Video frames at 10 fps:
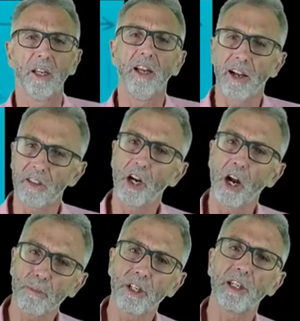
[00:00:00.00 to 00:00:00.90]
And then
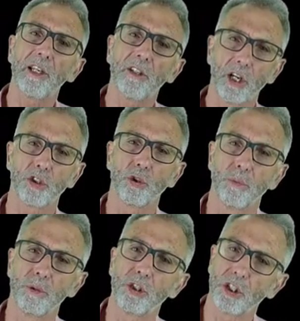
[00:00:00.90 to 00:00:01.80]
I'm thinking, yes, your
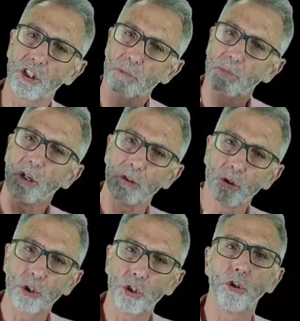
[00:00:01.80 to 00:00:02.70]
research has been on
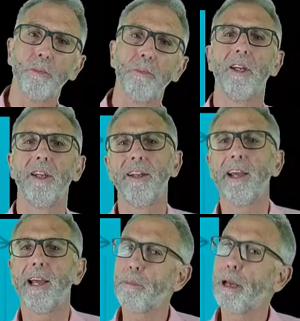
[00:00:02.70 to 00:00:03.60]
YouTube
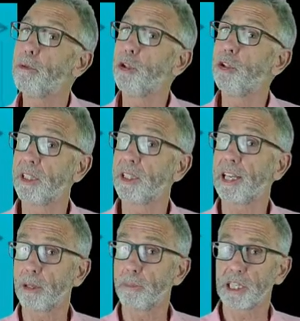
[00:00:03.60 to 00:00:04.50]
and maybe you didn't
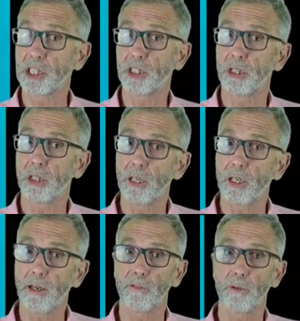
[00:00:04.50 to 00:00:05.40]
get the best
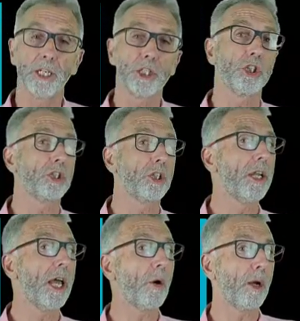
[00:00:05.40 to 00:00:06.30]
information. So
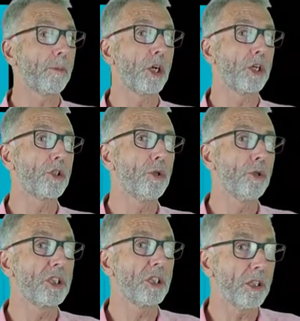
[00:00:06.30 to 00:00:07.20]
now I'm going to
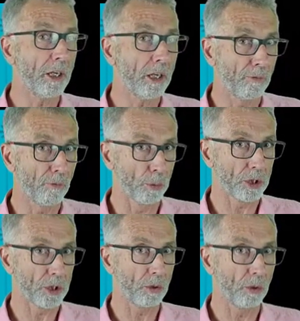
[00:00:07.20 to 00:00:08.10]
use the
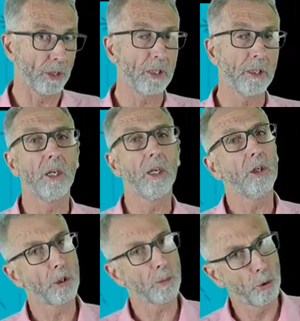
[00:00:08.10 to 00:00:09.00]
influence story
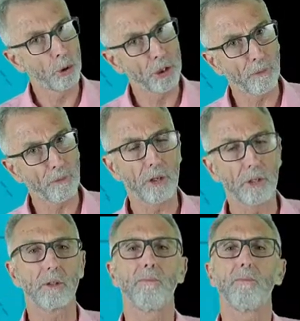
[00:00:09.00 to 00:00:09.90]
to put a different
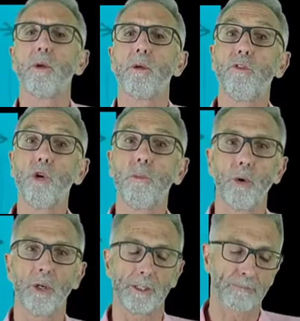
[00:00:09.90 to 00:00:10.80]

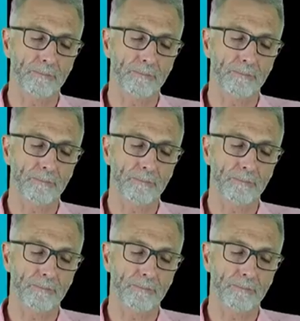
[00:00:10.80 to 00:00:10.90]
viewpoint.